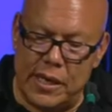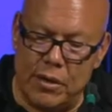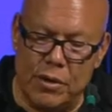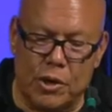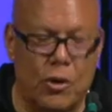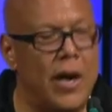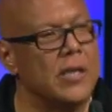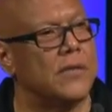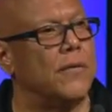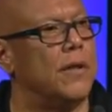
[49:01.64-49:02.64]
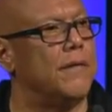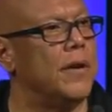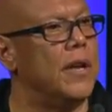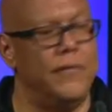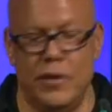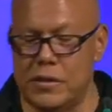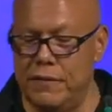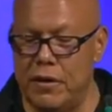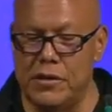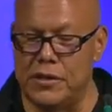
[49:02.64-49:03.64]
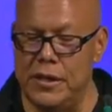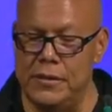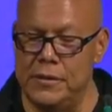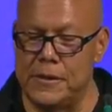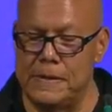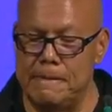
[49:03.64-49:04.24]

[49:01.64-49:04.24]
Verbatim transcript: on the cross for the forgiveness of our sins.